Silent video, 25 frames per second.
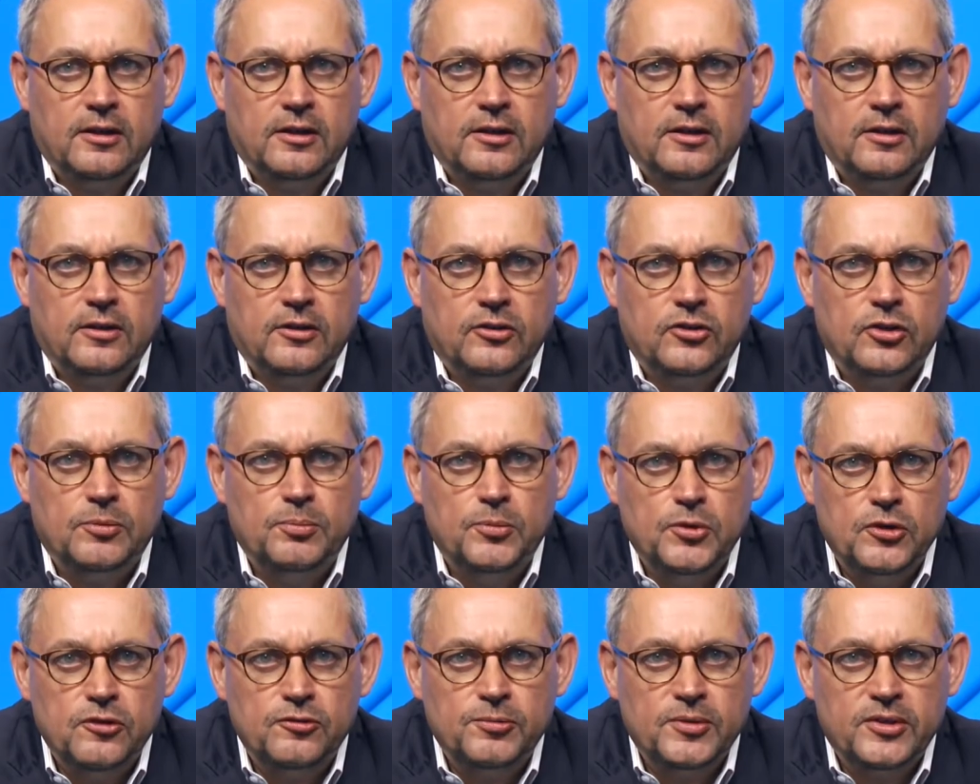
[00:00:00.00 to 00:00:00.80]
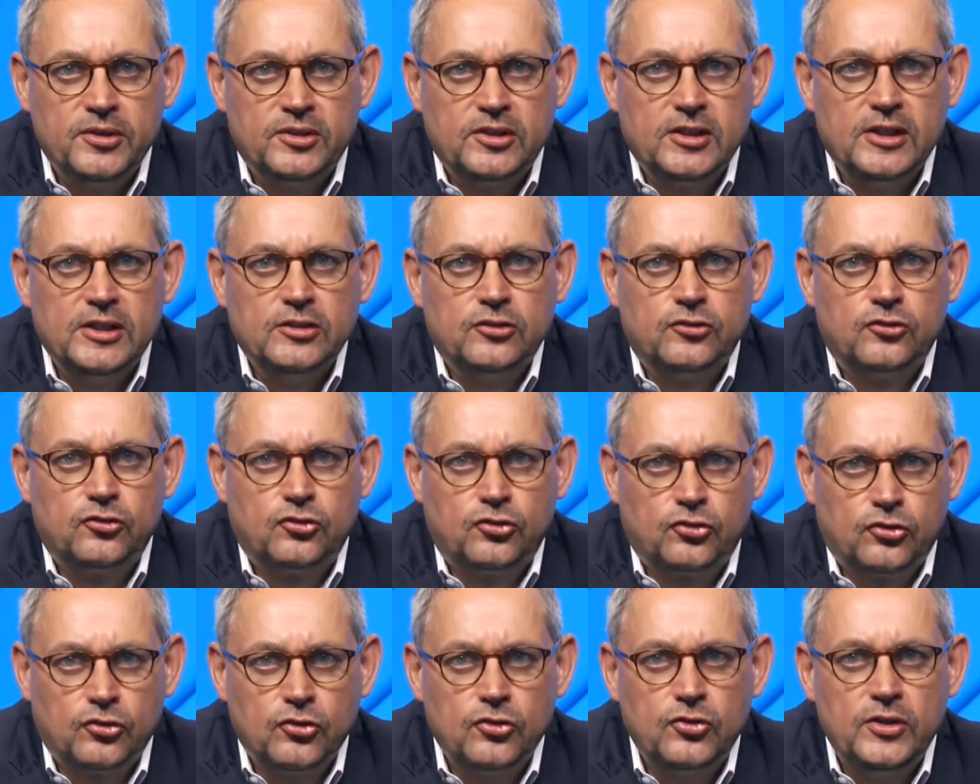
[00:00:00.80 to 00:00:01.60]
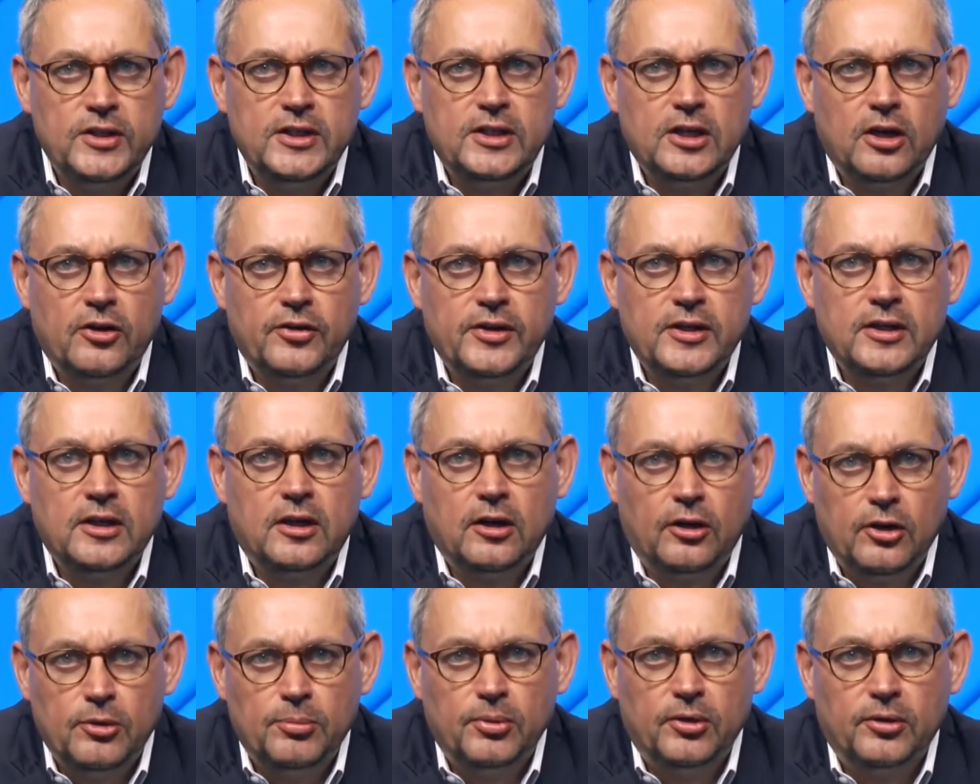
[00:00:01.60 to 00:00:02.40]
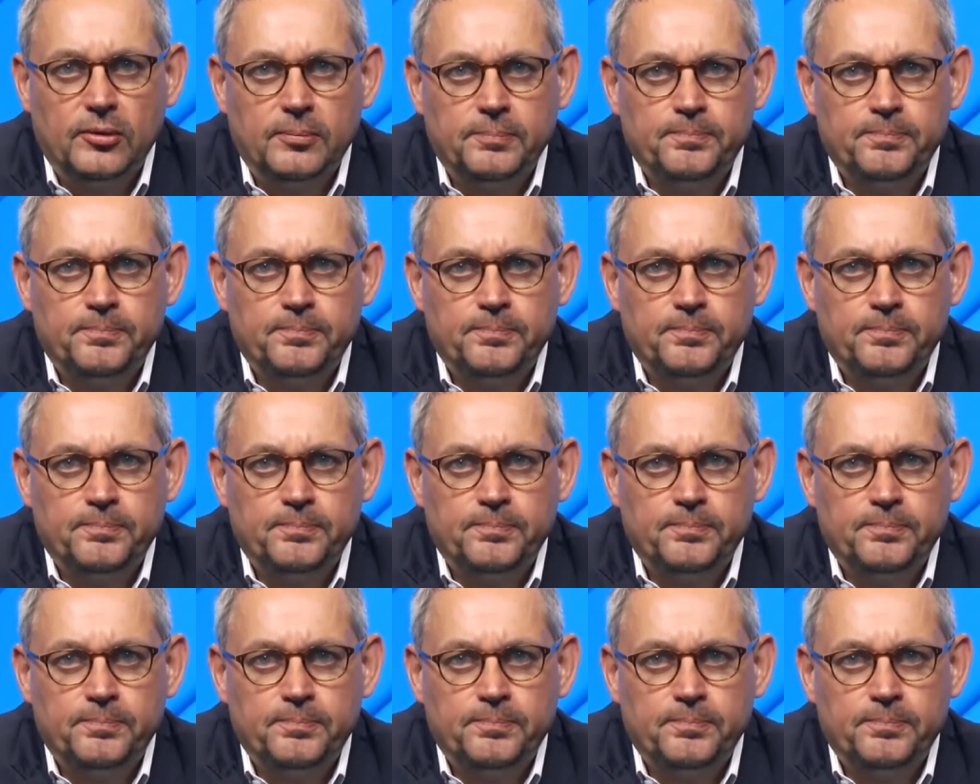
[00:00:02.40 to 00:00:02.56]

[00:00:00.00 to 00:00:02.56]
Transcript: The movement is truly going global.